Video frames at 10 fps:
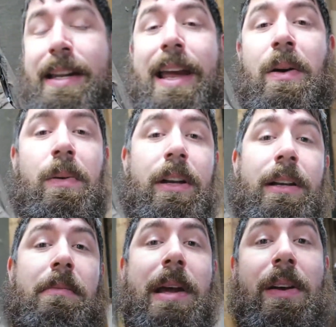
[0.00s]
now we're going
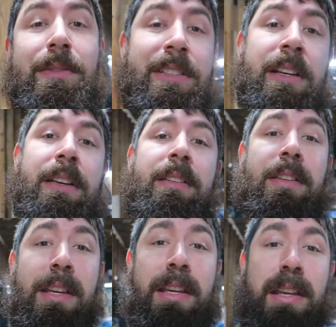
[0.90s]
to mount
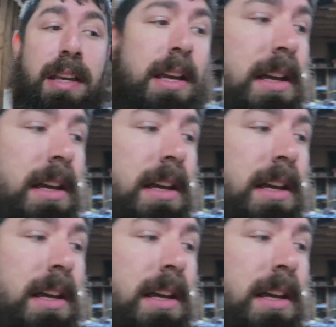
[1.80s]
the